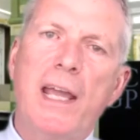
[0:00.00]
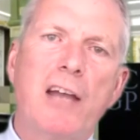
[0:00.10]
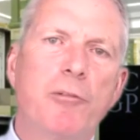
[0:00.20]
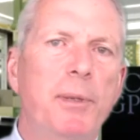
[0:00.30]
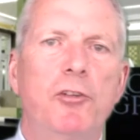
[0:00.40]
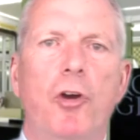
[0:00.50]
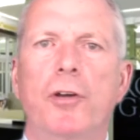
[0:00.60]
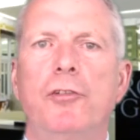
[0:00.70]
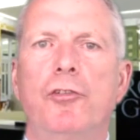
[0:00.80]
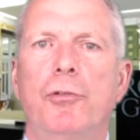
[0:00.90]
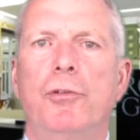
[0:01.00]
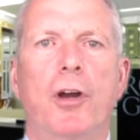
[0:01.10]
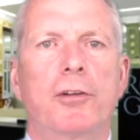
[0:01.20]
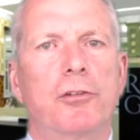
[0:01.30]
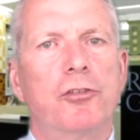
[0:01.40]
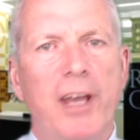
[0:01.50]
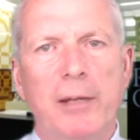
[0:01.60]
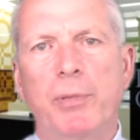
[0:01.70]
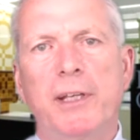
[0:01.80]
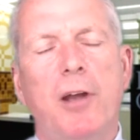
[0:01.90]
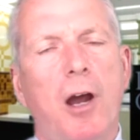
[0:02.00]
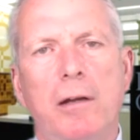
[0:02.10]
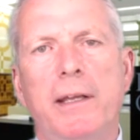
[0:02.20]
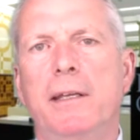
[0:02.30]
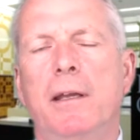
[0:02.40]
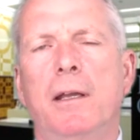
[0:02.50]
I've been talking to Dr. Chanpreet Arhi,